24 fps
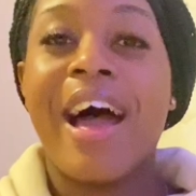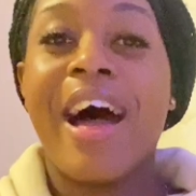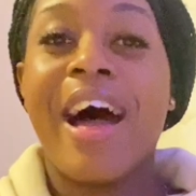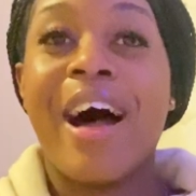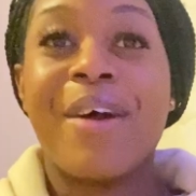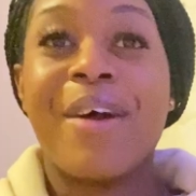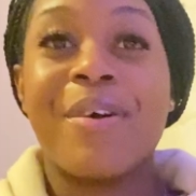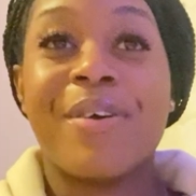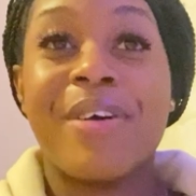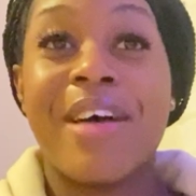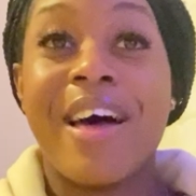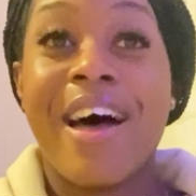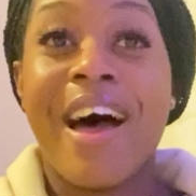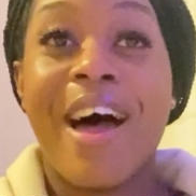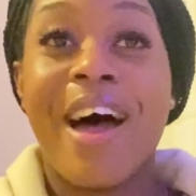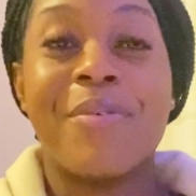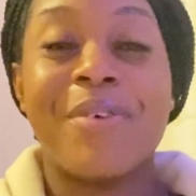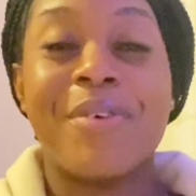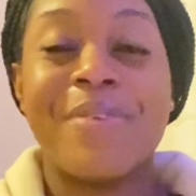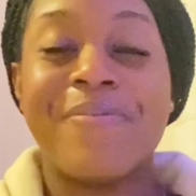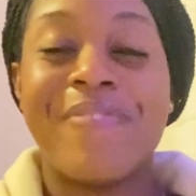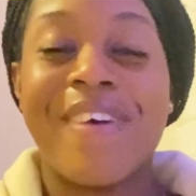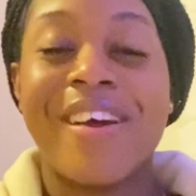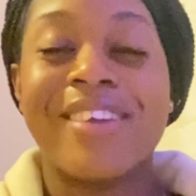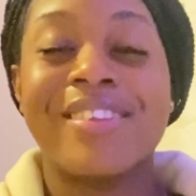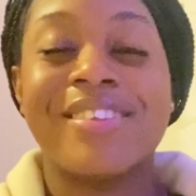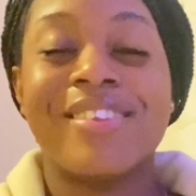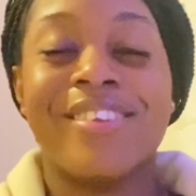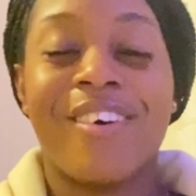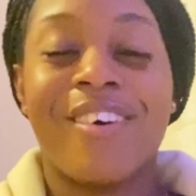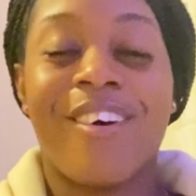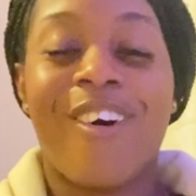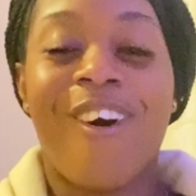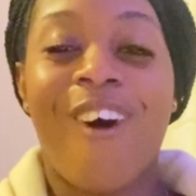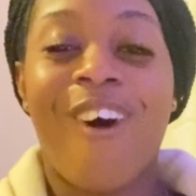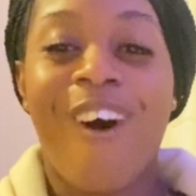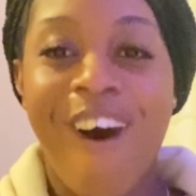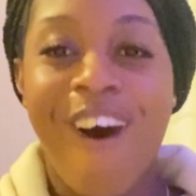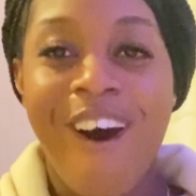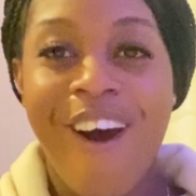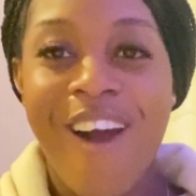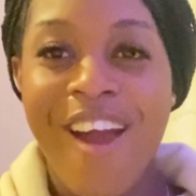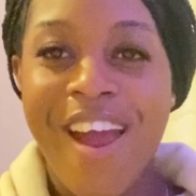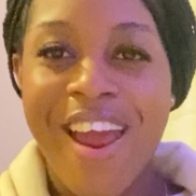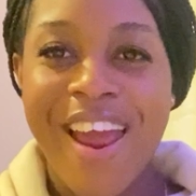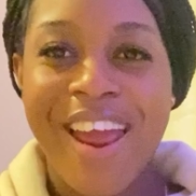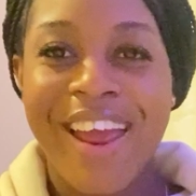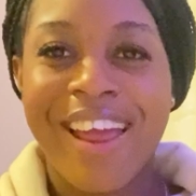I went back to the
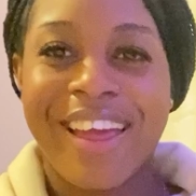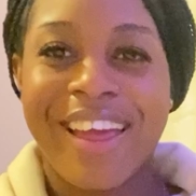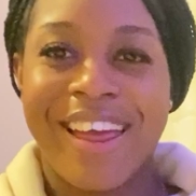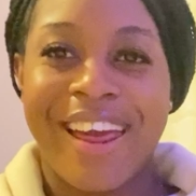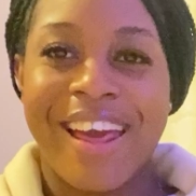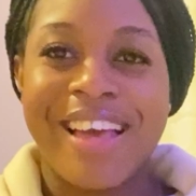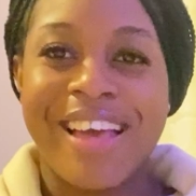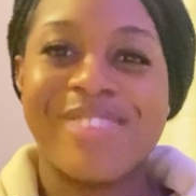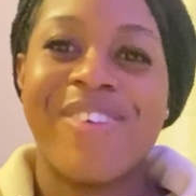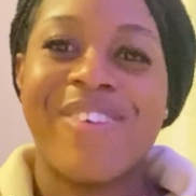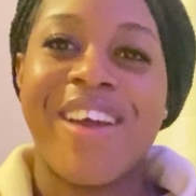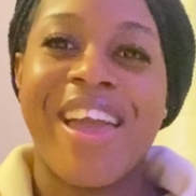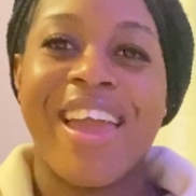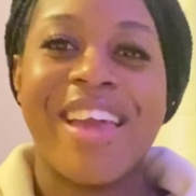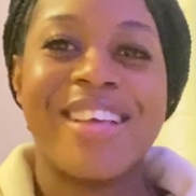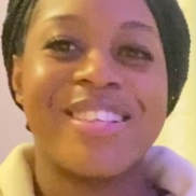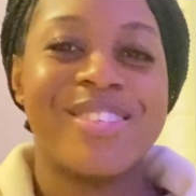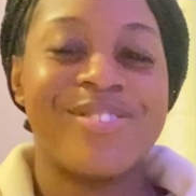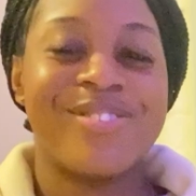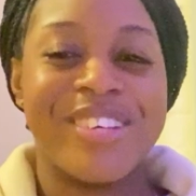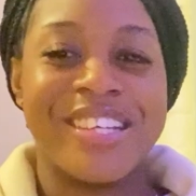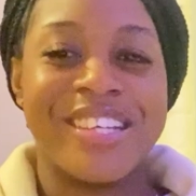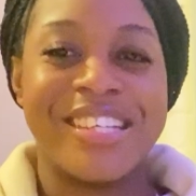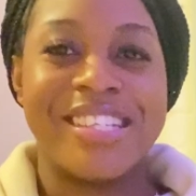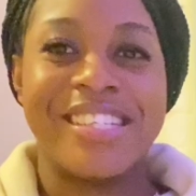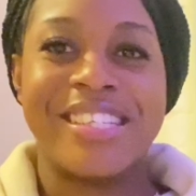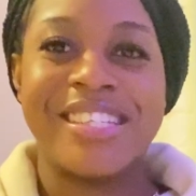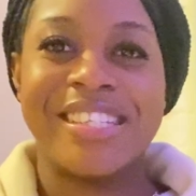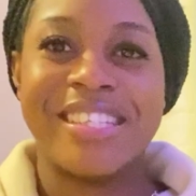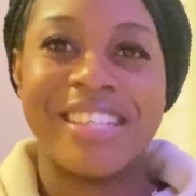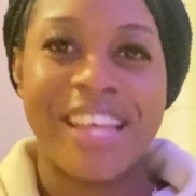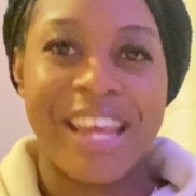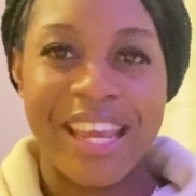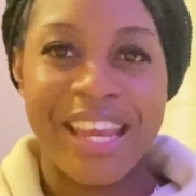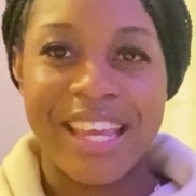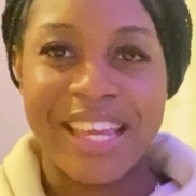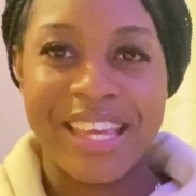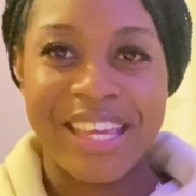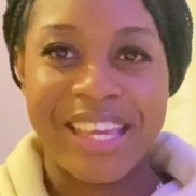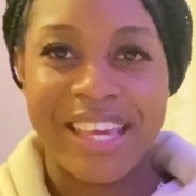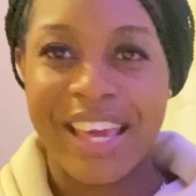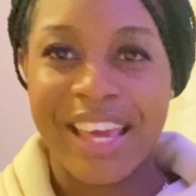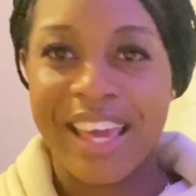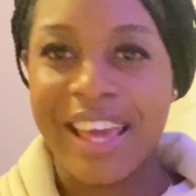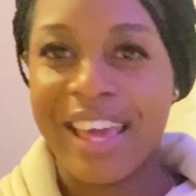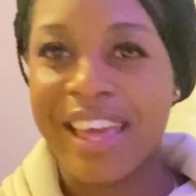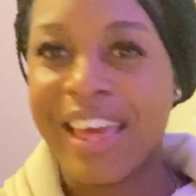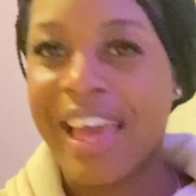car. Guys, my hands were
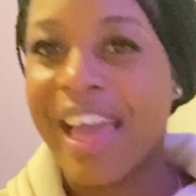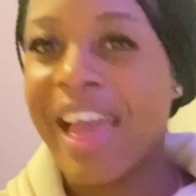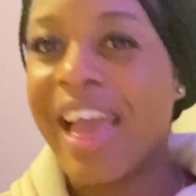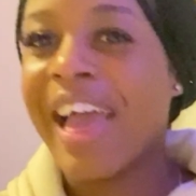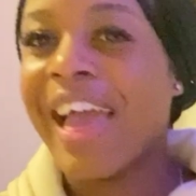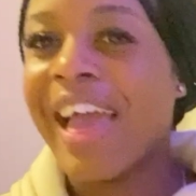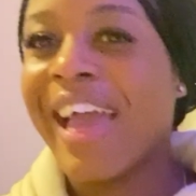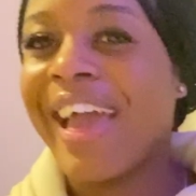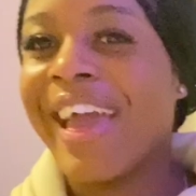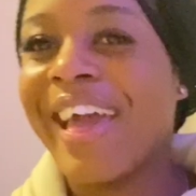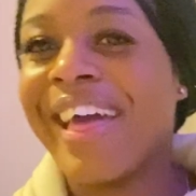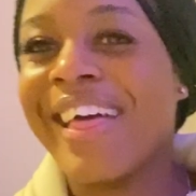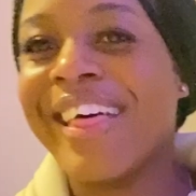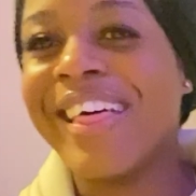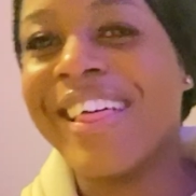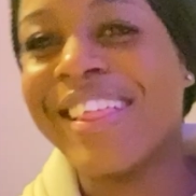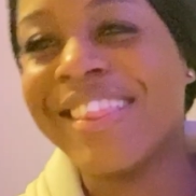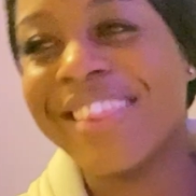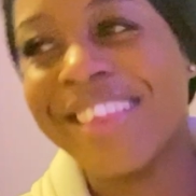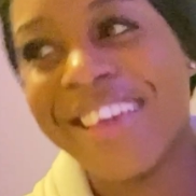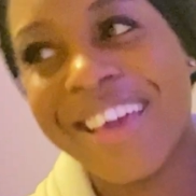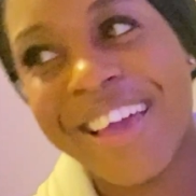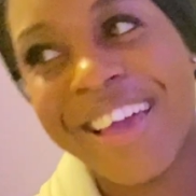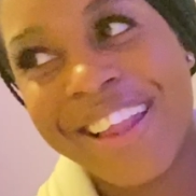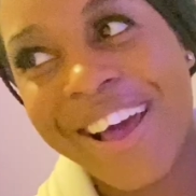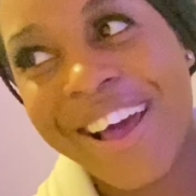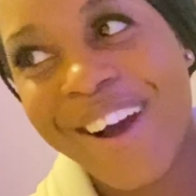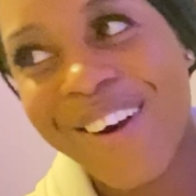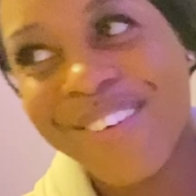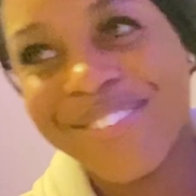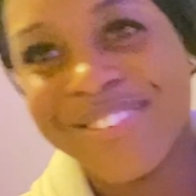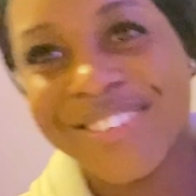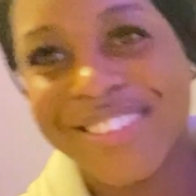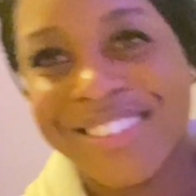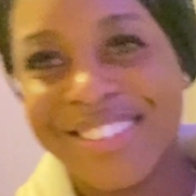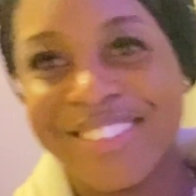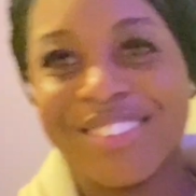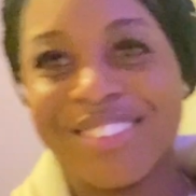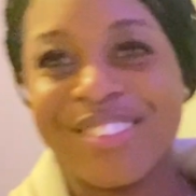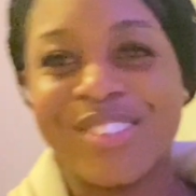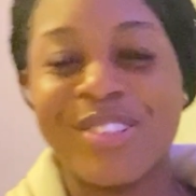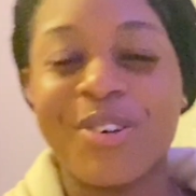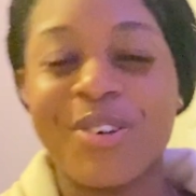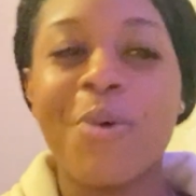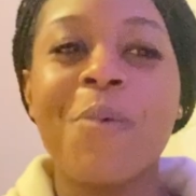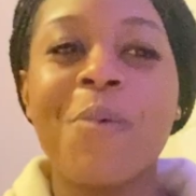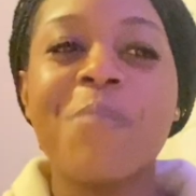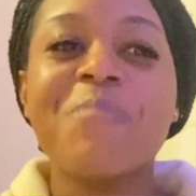shaking. And then I opened the
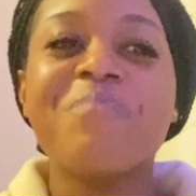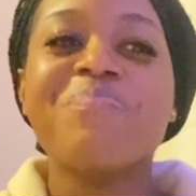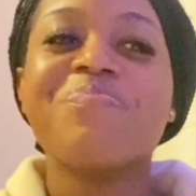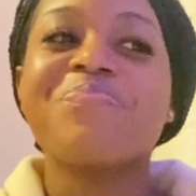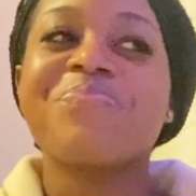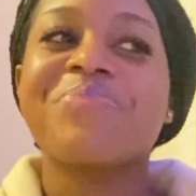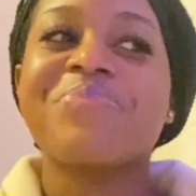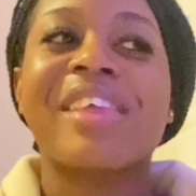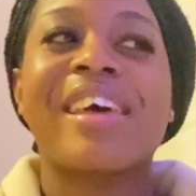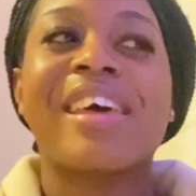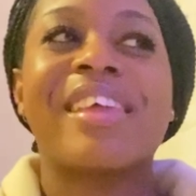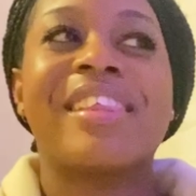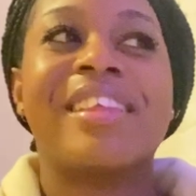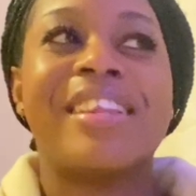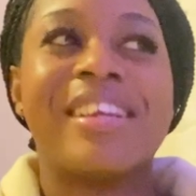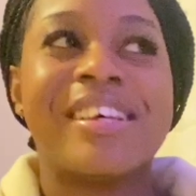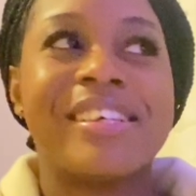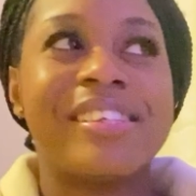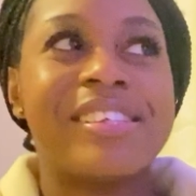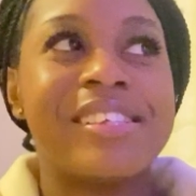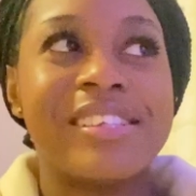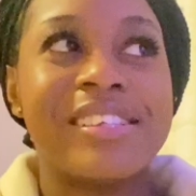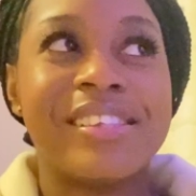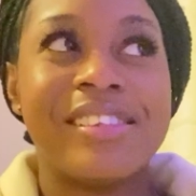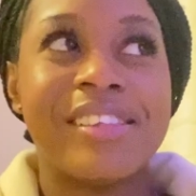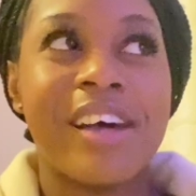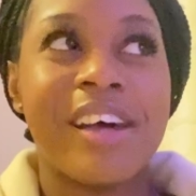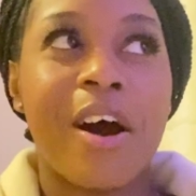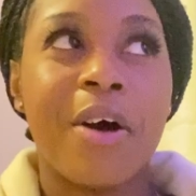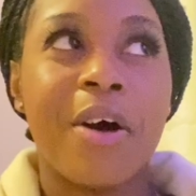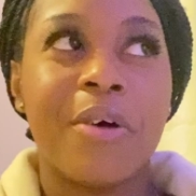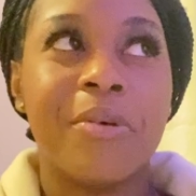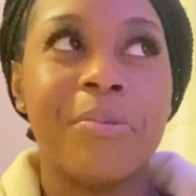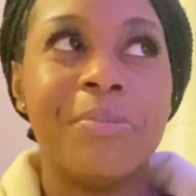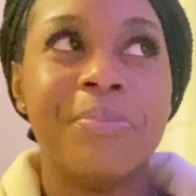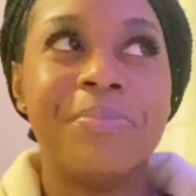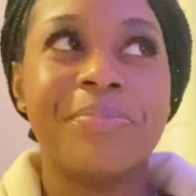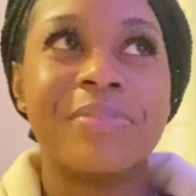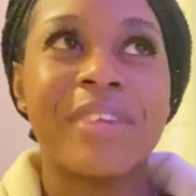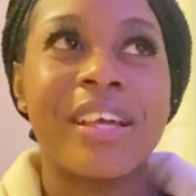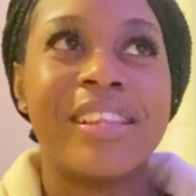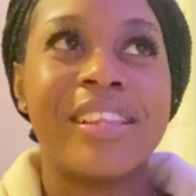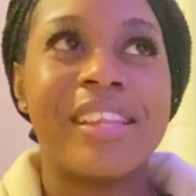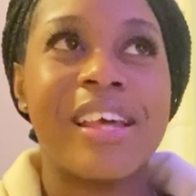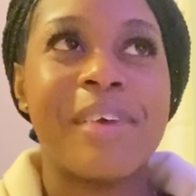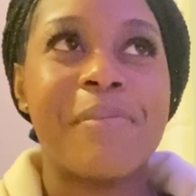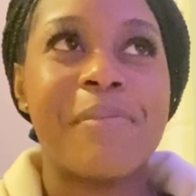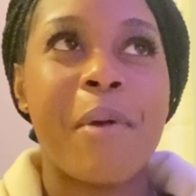door. And then I sat down.
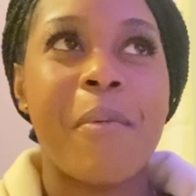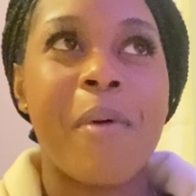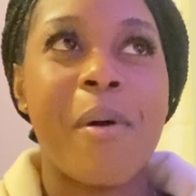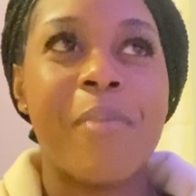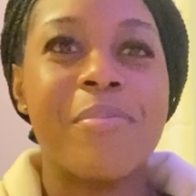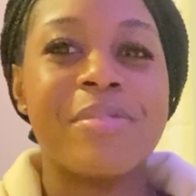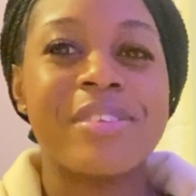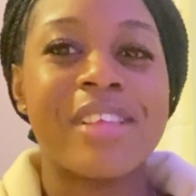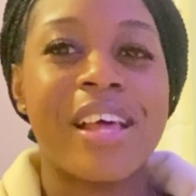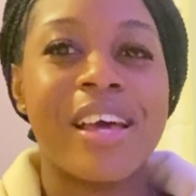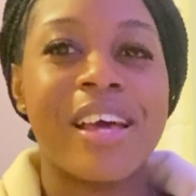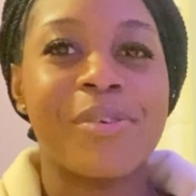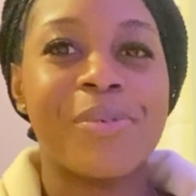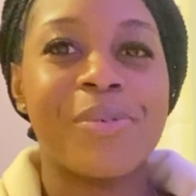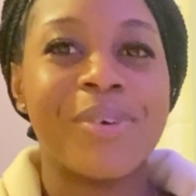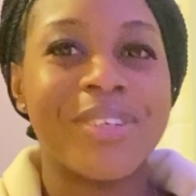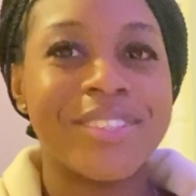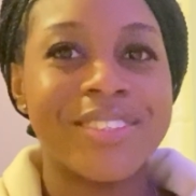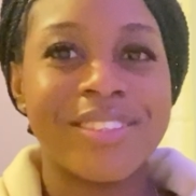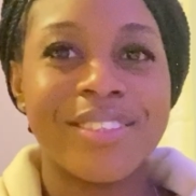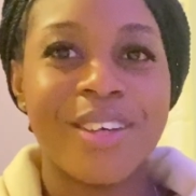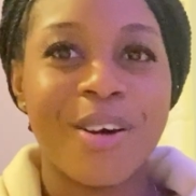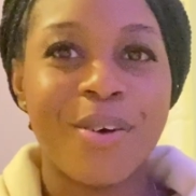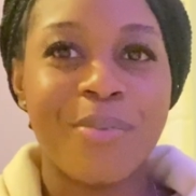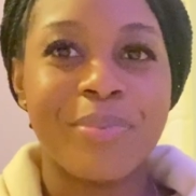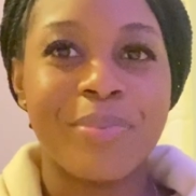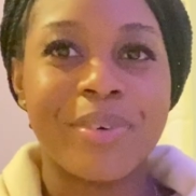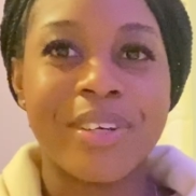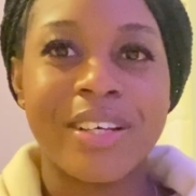And then my mom's like, what's up?